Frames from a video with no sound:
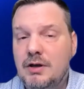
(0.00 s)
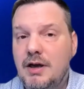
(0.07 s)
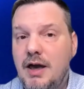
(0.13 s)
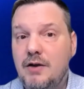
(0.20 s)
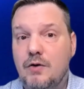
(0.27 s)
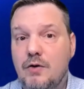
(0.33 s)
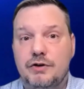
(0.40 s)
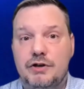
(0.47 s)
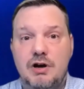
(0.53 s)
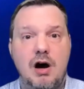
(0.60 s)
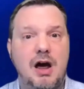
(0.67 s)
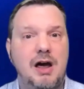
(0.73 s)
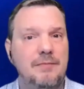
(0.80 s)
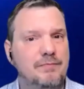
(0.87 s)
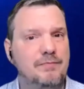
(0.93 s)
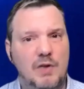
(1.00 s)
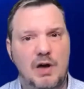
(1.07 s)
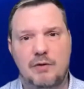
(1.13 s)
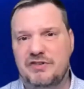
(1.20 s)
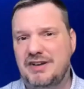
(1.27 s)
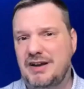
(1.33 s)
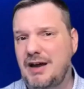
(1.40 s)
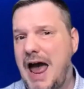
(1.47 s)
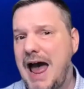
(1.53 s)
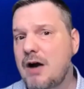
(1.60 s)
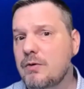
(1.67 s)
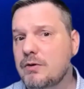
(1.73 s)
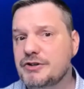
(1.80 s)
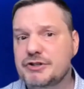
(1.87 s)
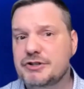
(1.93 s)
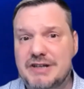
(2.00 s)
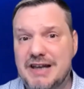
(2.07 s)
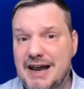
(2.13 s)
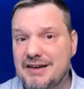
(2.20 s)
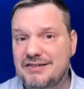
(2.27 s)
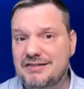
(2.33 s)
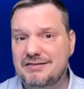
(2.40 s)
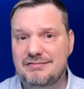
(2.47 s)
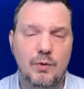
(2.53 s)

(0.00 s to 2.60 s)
And over time, I would say hours to days,